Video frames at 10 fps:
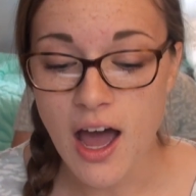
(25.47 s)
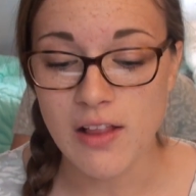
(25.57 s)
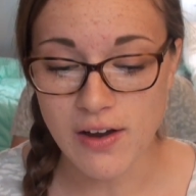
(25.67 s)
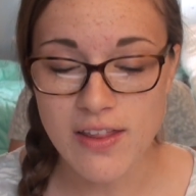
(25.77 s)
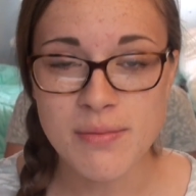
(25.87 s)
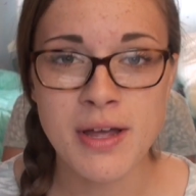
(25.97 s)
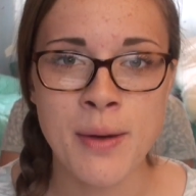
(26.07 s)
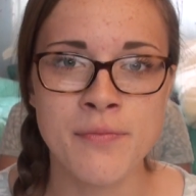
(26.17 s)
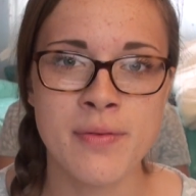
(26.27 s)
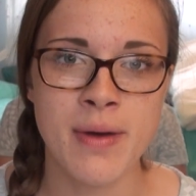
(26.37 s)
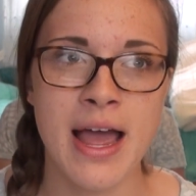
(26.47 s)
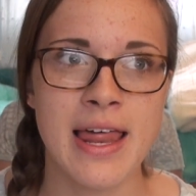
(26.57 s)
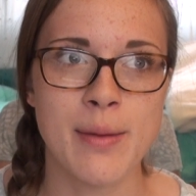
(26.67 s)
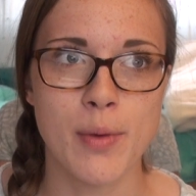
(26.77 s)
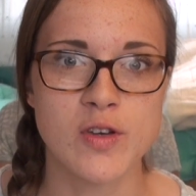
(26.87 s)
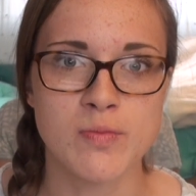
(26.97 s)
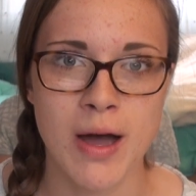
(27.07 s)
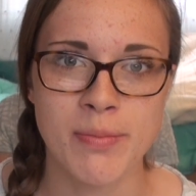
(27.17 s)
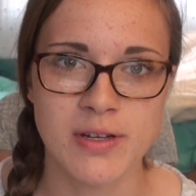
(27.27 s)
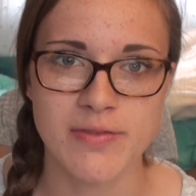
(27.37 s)
A lot of them come from my like most
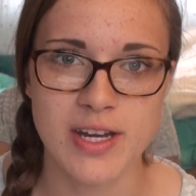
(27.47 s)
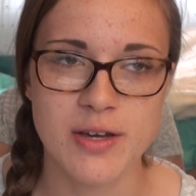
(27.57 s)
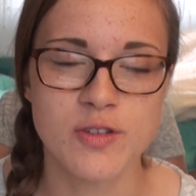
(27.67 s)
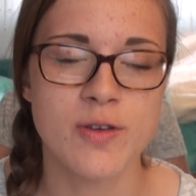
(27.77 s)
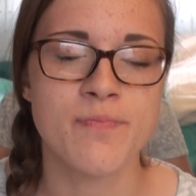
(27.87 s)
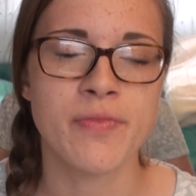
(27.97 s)
popular videos,